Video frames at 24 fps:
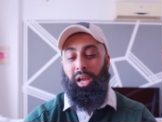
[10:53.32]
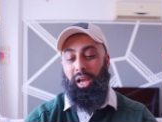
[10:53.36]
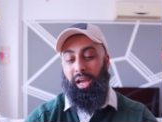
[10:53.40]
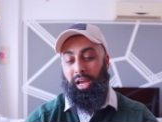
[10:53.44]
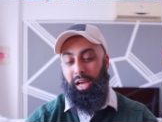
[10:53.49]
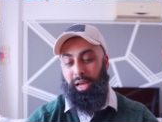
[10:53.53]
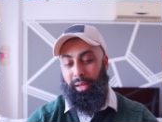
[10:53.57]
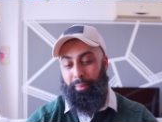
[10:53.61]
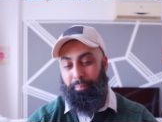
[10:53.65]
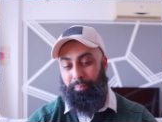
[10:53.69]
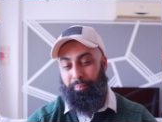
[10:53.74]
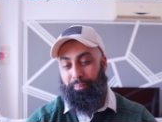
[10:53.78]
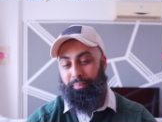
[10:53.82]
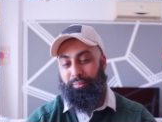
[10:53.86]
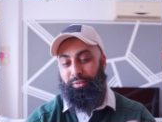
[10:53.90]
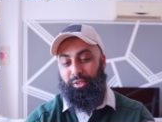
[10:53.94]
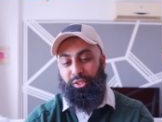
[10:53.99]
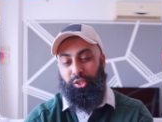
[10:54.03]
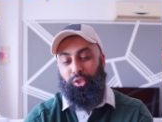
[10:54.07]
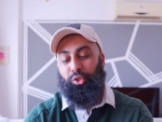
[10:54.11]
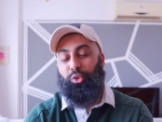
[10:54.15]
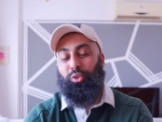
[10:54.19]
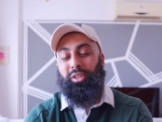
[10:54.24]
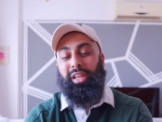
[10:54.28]
Um,
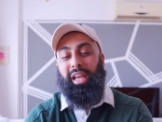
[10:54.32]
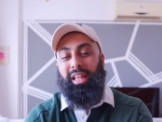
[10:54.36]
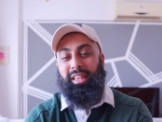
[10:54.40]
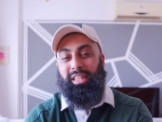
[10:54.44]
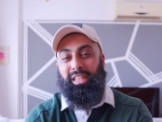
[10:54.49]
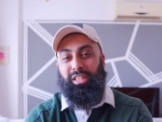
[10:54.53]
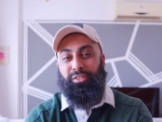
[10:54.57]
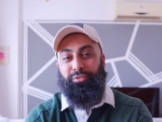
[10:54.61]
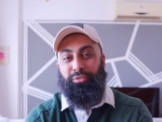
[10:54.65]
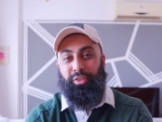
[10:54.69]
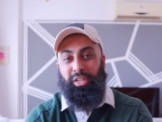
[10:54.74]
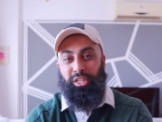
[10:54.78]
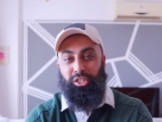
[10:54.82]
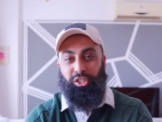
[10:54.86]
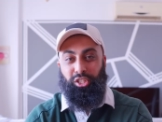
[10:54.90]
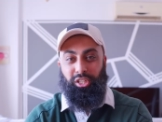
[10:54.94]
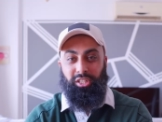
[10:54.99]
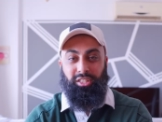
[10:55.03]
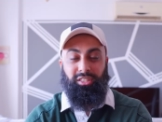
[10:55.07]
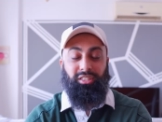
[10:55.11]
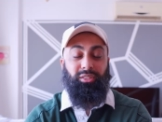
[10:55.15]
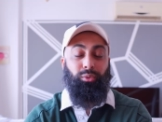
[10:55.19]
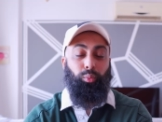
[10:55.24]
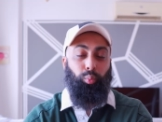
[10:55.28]
so you'll get these
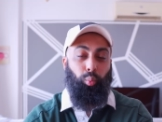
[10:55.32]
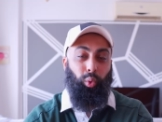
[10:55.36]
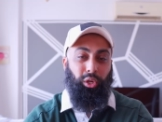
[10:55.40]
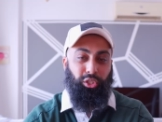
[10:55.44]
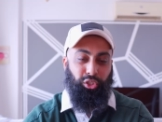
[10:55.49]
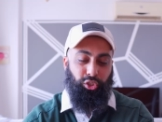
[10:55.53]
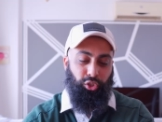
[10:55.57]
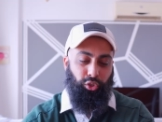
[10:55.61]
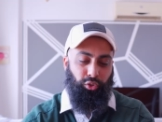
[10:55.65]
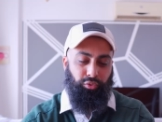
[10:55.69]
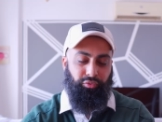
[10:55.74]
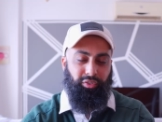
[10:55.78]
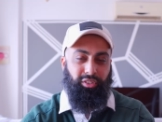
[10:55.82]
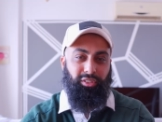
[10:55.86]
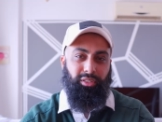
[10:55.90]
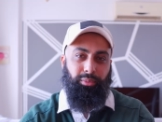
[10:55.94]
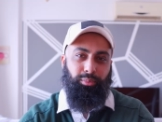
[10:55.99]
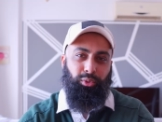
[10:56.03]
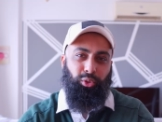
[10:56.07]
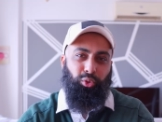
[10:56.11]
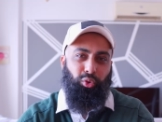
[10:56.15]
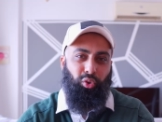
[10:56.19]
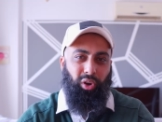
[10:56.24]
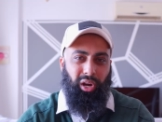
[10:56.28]
features once you've
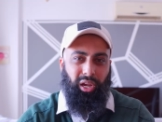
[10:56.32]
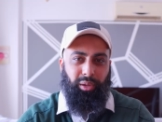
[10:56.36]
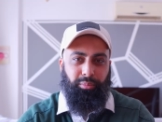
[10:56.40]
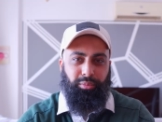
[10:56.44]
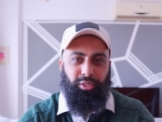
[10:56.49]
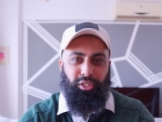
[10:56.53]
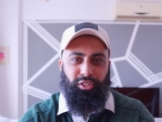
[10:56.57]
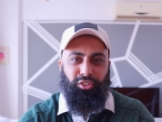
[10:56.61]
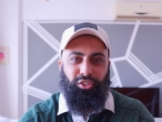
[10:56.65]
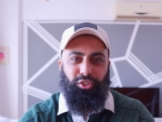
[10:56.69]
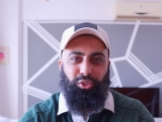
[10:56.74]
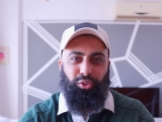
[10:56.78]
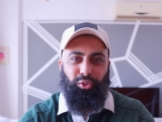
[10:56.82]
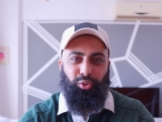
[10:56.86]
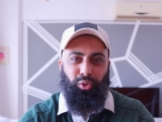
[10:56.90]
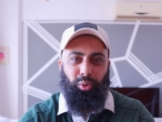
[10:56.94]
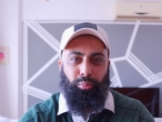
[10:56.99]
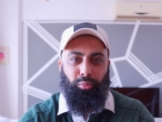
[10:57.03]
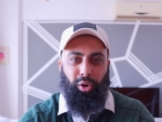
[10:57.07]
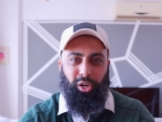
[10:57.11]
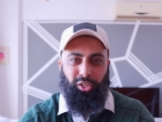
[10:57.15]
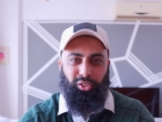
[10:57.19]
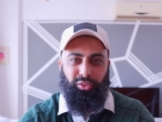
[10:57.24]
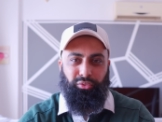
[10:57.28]
subscribed
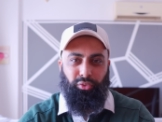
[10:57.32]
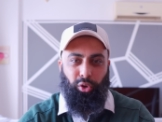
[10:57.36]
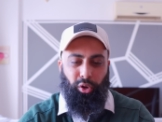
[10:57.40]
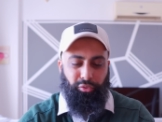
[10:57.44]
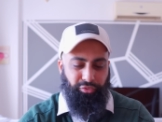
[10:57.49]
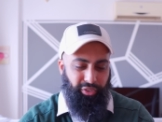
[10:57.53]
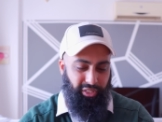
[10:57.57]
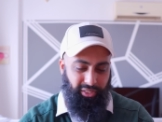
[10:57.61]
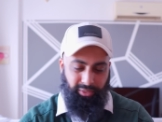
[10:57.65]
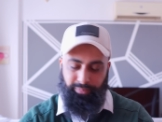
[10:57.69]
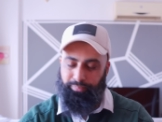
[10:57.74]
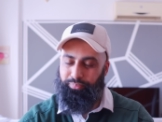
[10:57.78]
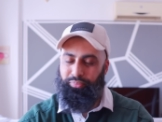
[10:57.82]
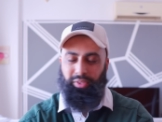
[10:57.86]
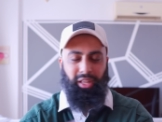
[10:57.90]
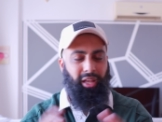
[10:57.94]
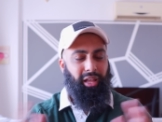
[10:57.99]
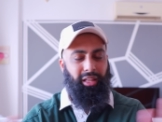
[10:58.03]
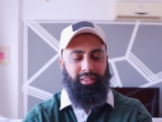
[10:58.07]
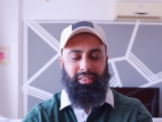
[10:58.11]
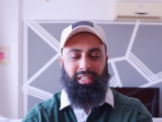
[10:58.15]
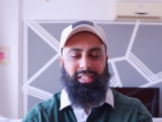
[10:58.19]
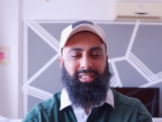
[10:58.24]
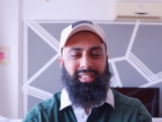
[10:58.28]
to Microsoft Office
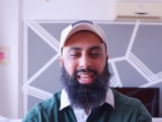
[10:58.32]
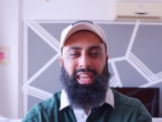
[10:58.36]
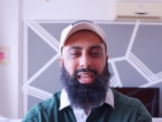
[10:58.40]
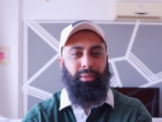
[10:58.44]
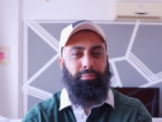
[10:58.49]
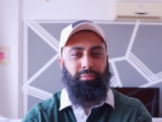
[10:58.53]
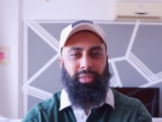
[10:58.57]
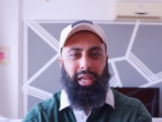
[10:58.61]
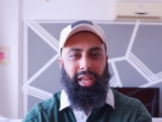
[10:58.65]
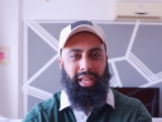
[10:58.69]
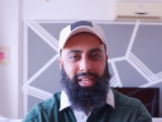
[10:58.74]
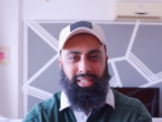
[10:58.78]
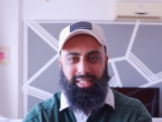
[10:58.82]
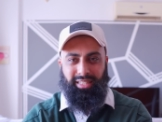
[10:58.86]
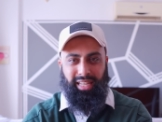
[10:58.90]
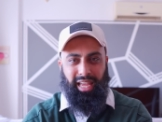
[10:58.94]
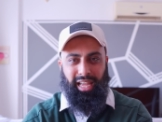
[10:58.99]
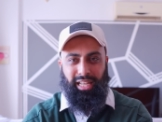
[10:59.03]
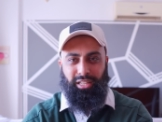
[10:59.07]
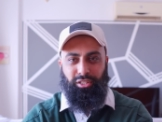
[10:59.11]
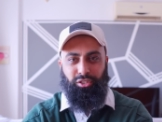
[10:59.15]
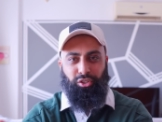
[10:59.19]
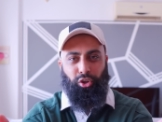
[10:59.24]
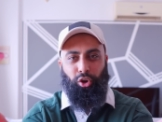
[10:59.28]
the same that it
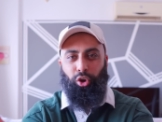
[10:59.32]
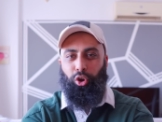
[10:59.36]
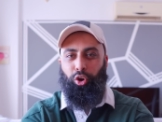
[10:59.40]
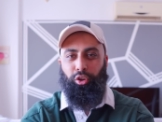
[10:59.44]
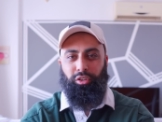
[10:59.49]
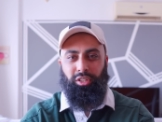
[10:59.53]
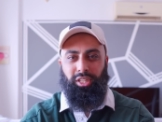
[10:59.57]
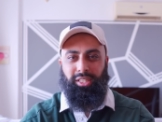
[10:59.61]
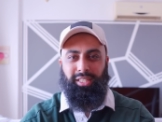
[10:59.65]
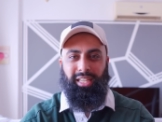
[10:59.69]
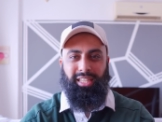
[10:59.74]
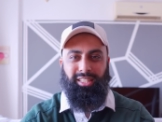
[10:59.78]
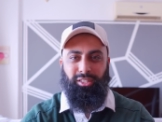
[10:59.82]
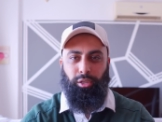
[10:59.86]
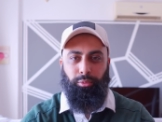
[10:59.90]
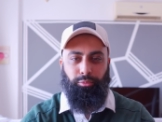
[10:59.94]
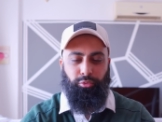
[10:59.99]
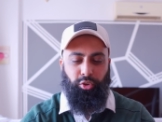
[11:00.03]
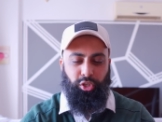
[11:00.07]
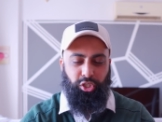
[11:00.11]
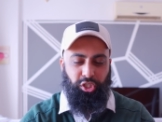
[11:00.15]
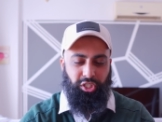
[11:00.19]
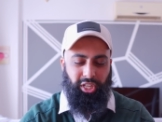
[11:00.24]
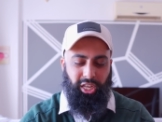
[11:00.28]
stands on the
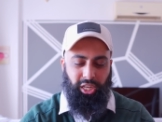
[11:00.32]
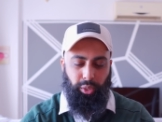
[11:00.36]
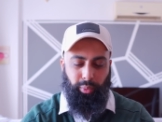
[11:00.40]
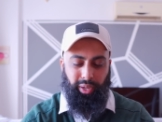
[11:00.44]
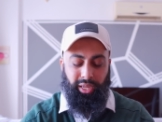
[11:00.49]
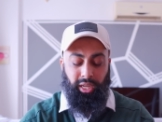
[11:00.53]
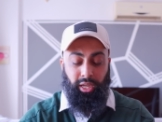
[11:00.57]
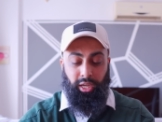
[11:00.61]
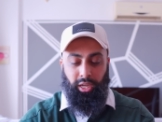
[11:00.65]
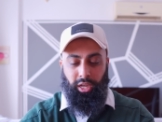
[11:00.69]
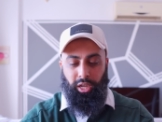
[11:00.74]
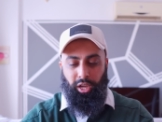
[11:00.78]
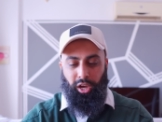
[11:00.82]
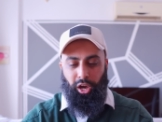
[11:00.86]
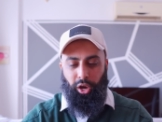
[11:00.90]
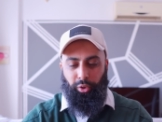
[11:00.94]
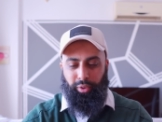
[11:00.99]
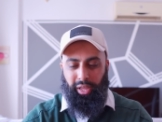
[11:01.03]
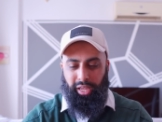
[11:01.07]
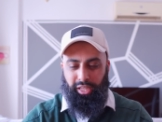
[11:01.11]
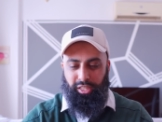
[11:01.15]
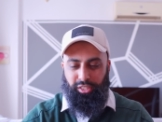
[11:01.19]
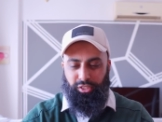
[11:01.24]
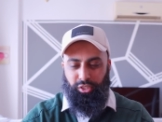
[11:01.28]
desktop version anyway.
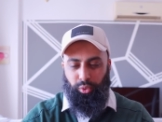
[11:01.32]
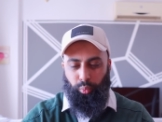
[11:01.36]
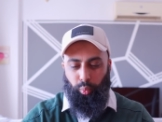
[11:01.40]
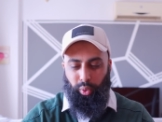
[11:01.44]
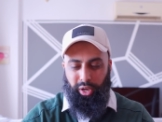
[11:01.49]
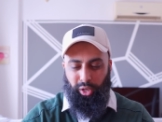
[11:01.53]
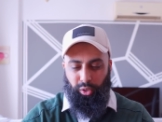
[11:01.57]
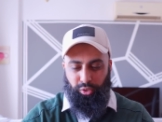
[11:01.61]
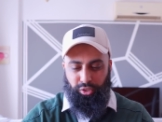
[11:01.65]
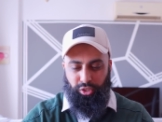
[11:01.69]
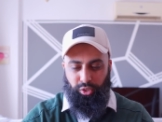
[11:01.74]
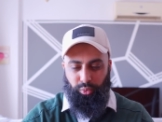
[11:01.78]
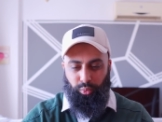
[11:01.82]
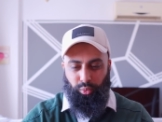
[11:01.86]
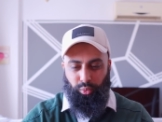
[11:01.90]
Okay, so what else